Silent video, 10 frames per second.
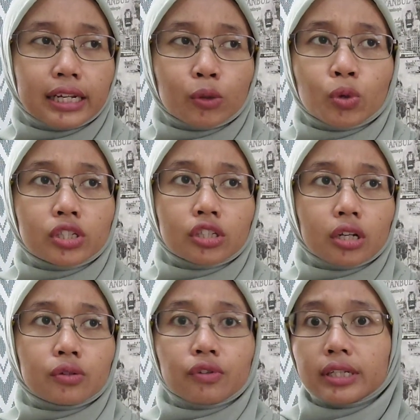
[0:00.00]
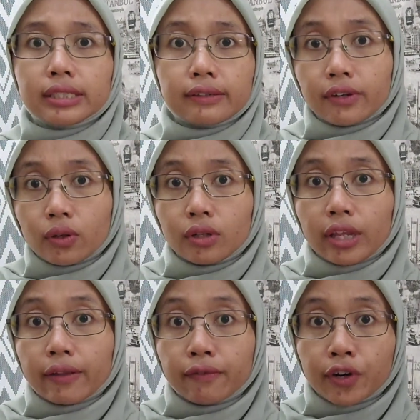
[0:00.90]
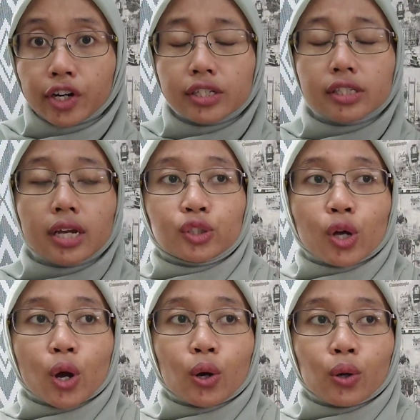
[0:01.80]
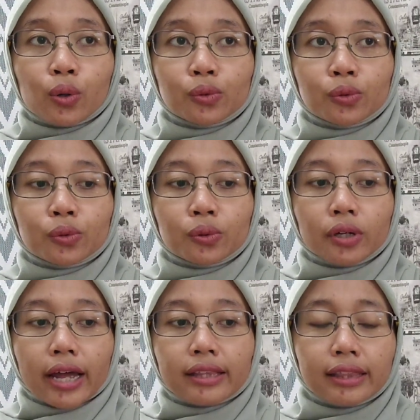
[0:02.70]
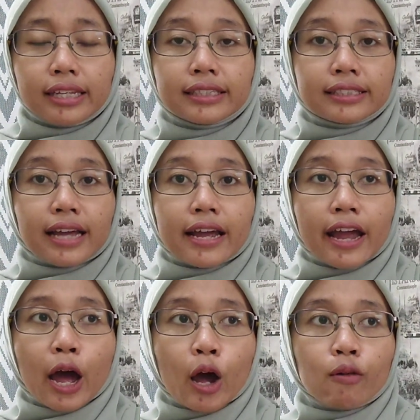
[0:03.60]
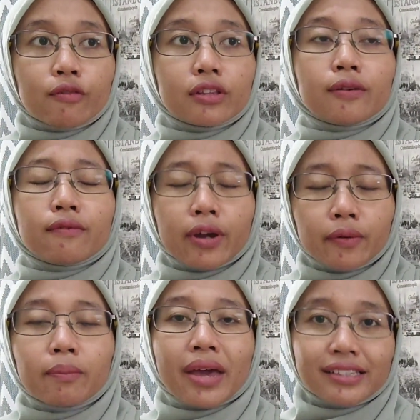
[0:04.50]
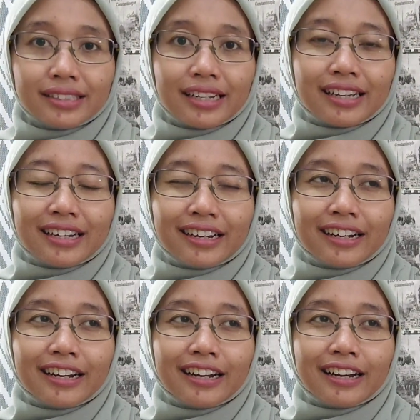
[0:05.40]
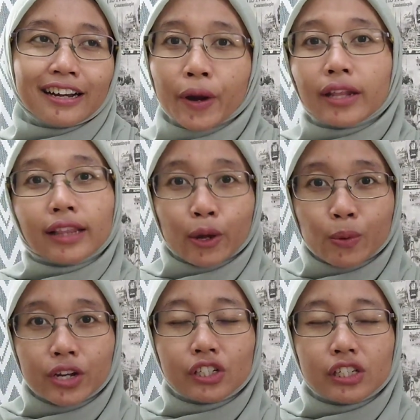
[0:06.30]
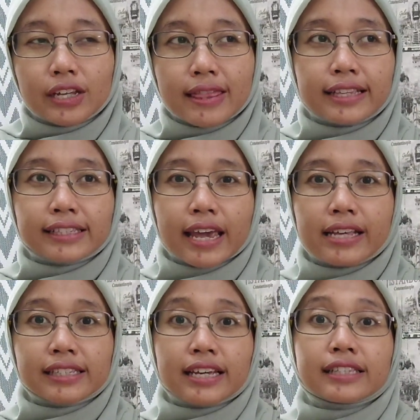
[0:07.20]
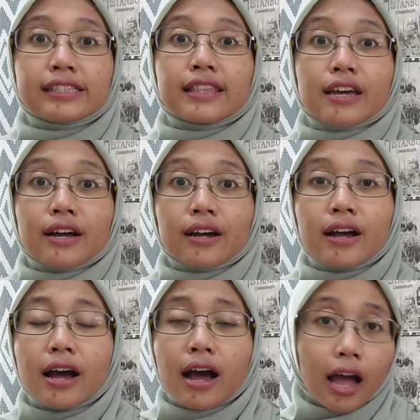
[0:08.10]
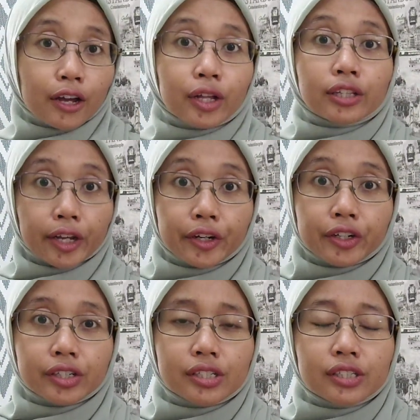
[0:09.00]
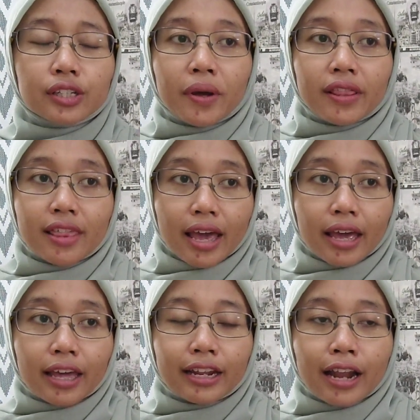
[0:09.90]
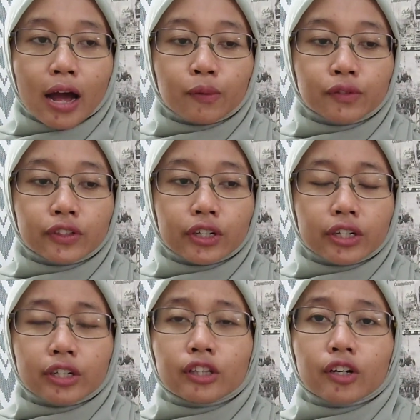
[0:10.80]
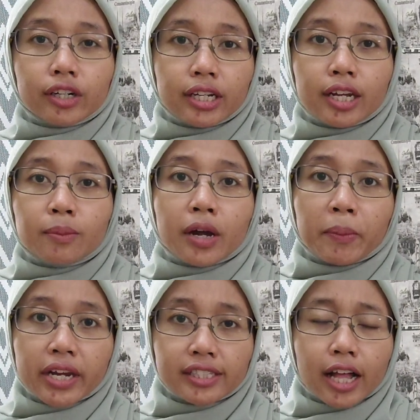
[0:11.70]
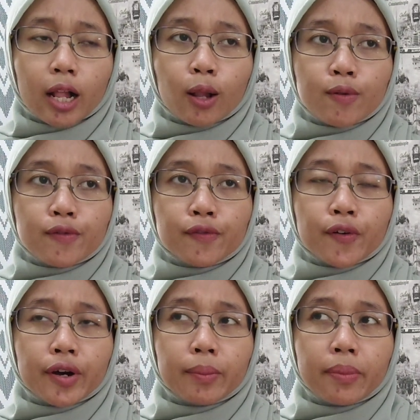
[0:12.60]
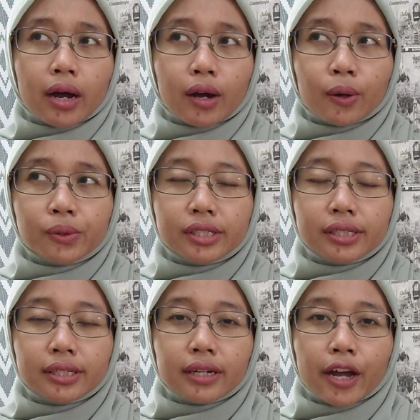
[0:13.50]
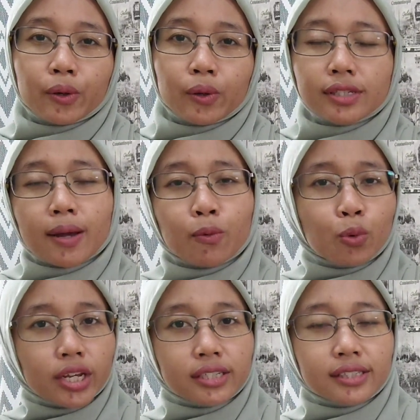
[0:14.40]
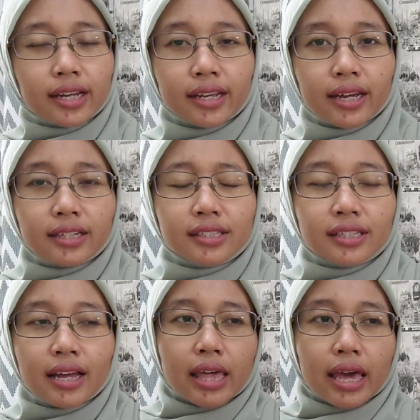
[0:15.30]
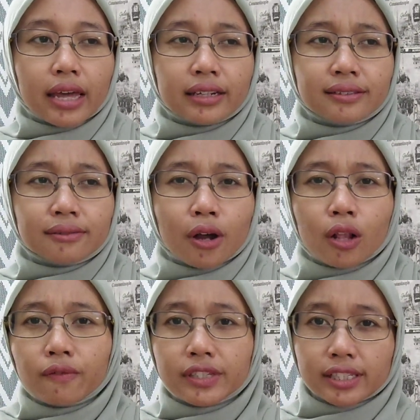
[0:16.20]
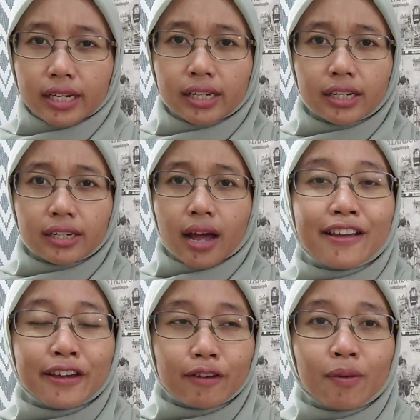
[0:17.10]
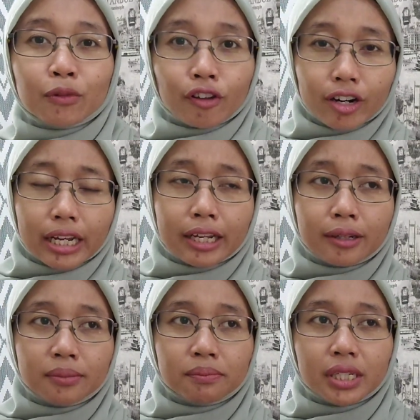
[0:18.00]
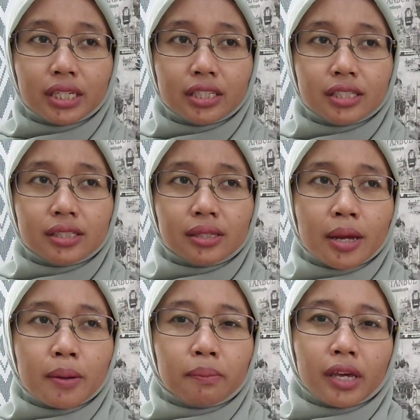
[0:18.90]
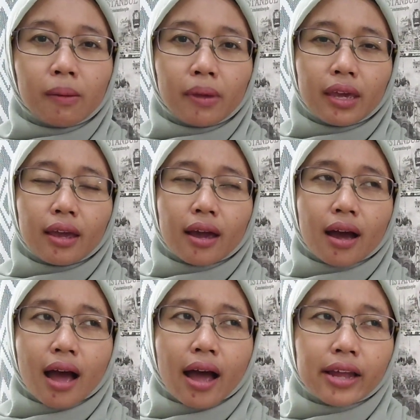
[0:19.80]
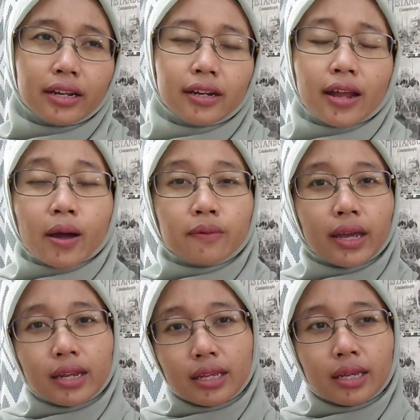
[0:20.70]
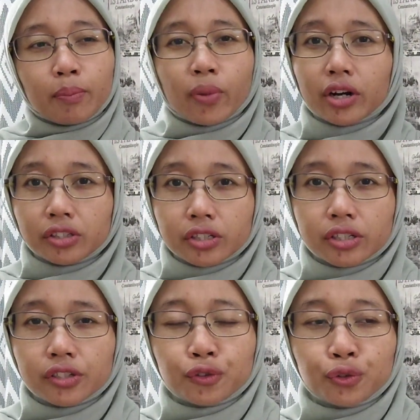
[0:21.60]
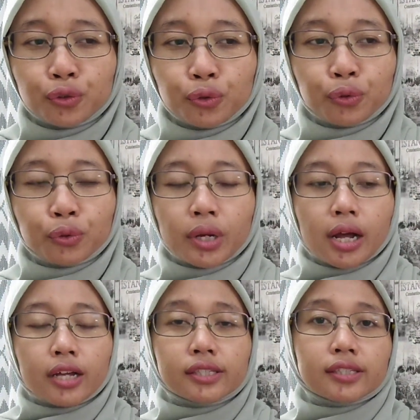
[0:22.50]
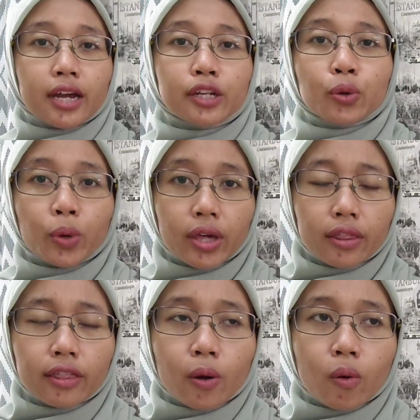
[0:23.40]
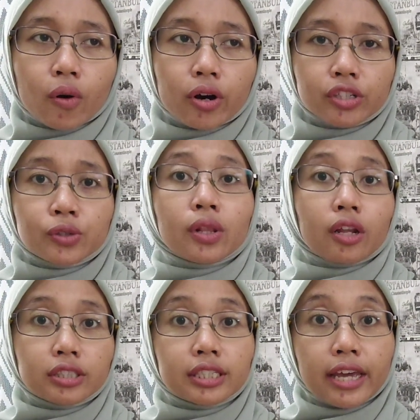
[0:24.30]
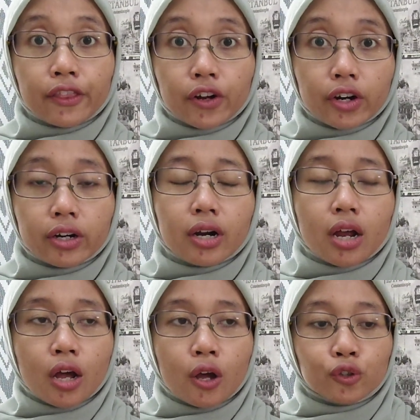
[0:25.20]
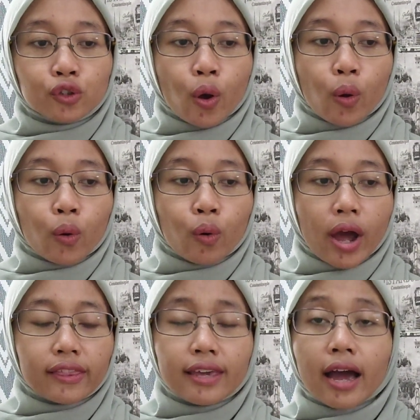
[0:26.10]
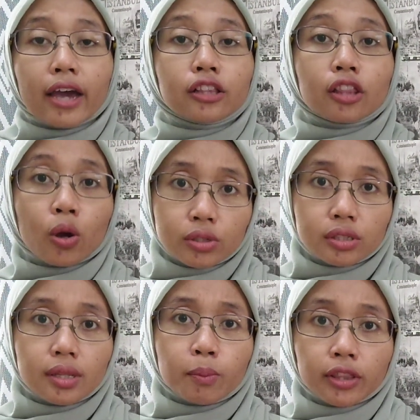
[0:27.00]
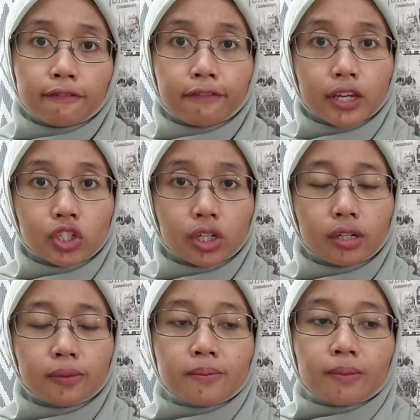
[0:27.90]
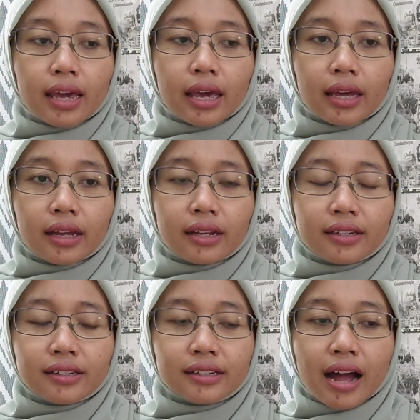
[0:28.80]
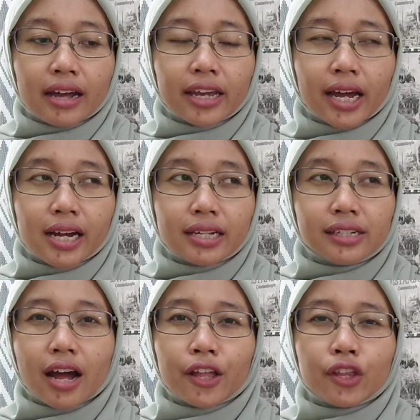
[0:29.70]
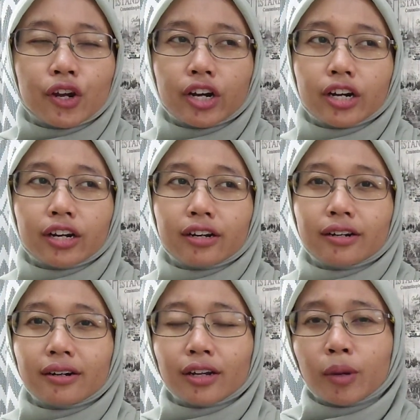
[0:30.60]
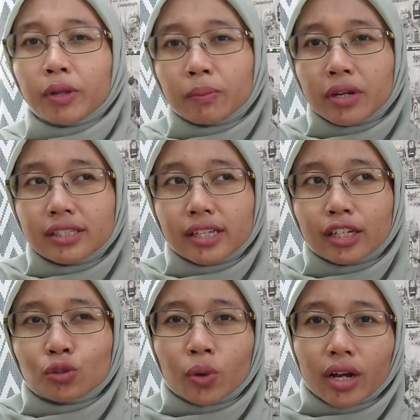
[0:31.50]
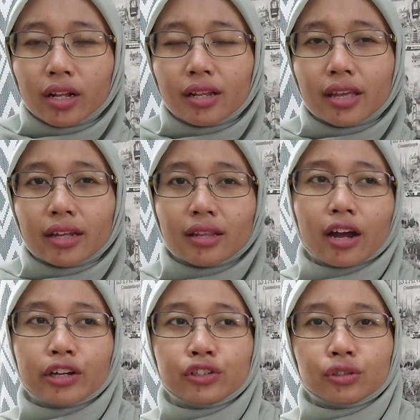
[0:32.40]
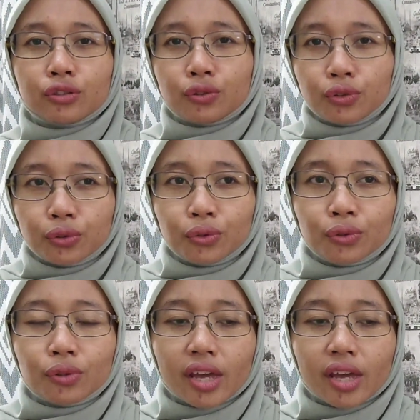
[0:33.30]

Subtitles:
It was not really difficult at first. So at least I have the very basic Korean language, in this case is the Hangul letters. But then after learning it by myself for about, some weeks, I guess, then all of a sudden I gave up learning because maybe I didn't have any partners to study with or to learn together. So I think I lost the motivation. Then I had other commitments as well that I should do.